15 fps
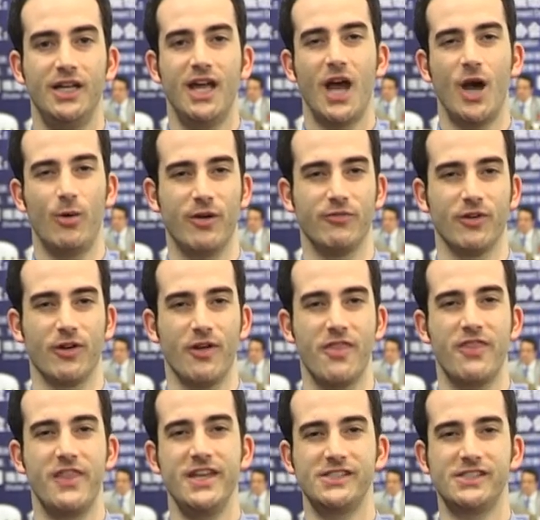However,
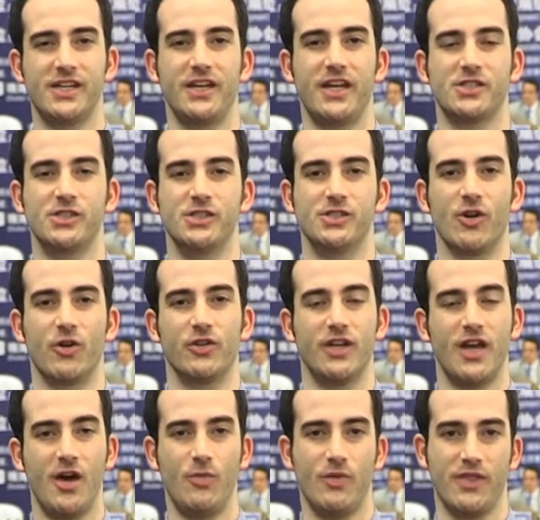these connections are
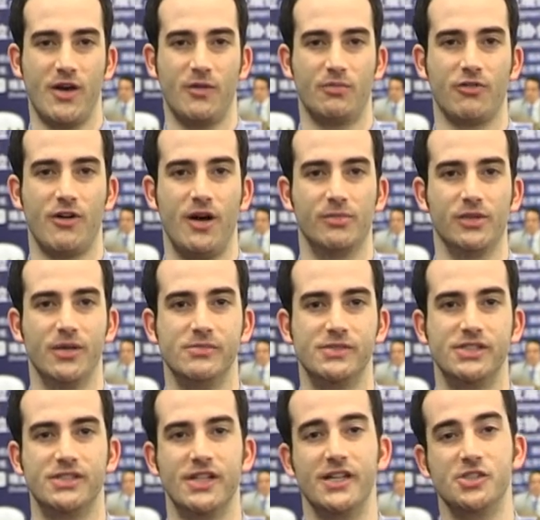not without
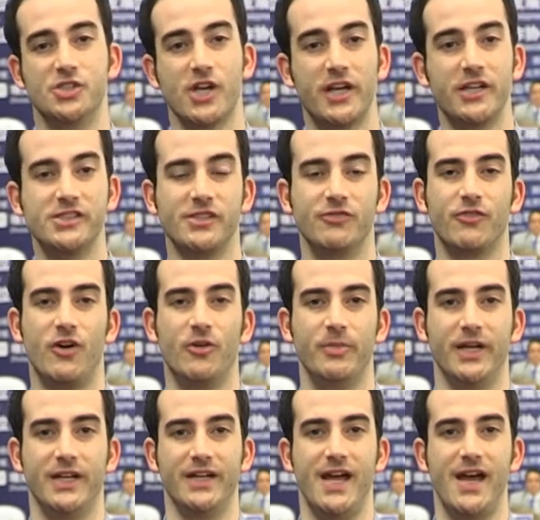problems, and China's
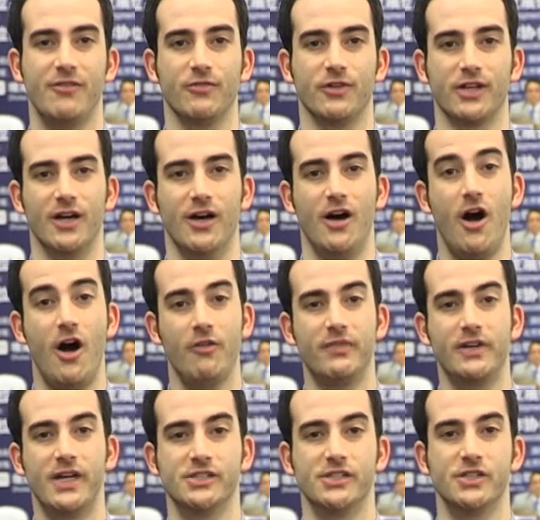involvement in Africa
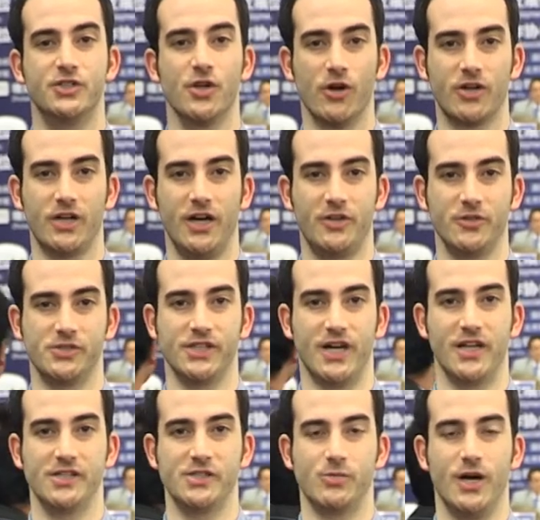often has a dark
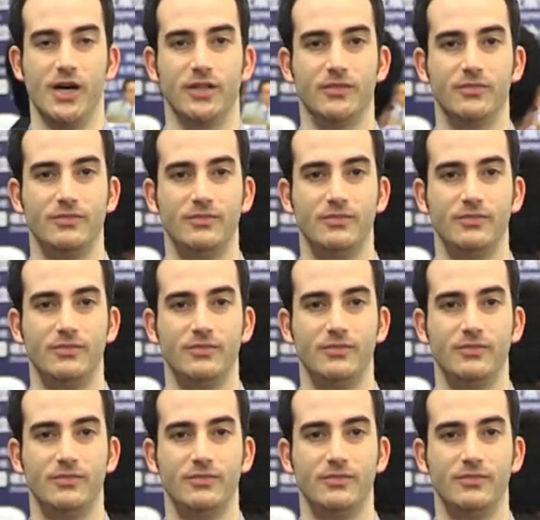underside as well.